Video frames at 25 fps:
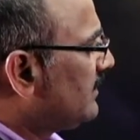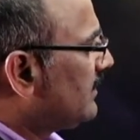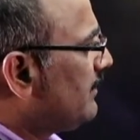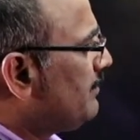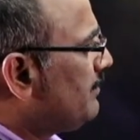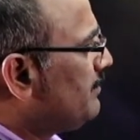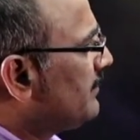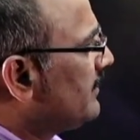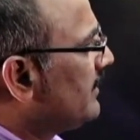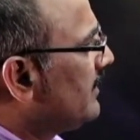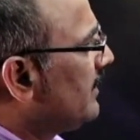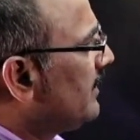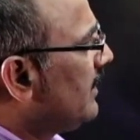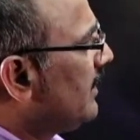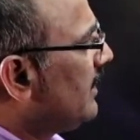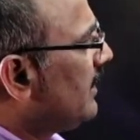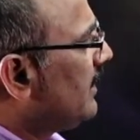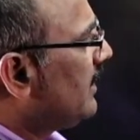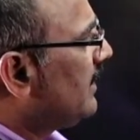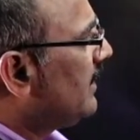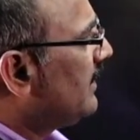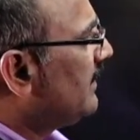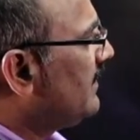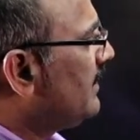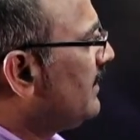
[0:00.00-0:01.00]
the
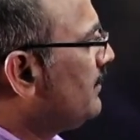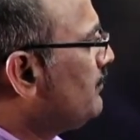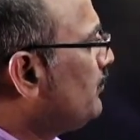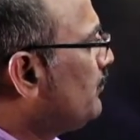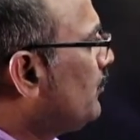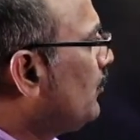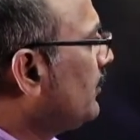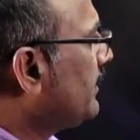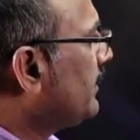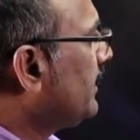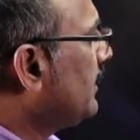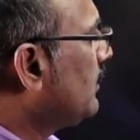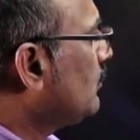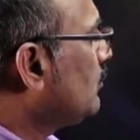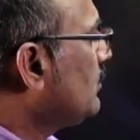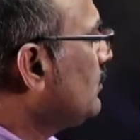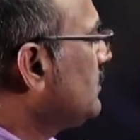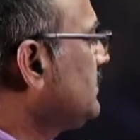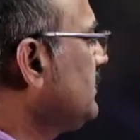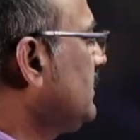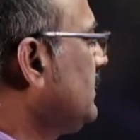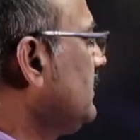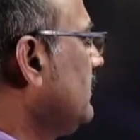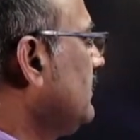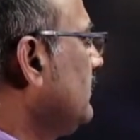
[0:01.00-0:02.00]
another important
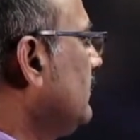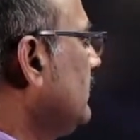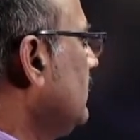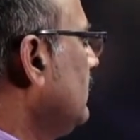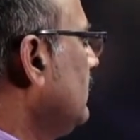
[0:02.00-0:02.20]
question.